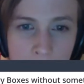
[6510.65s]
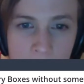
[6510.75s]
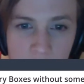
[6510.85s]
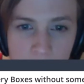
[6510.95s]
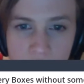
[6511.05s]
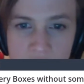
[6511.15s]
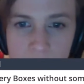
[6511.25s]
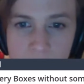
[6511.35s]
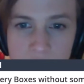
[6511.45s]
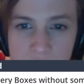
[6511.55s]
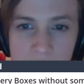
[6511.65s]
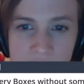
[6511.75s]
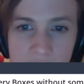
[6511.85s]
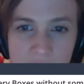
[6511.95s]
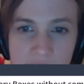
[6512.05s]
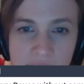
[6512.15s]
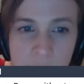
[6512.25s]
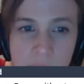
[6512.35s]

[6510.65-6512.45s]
Mystery boxes without something in them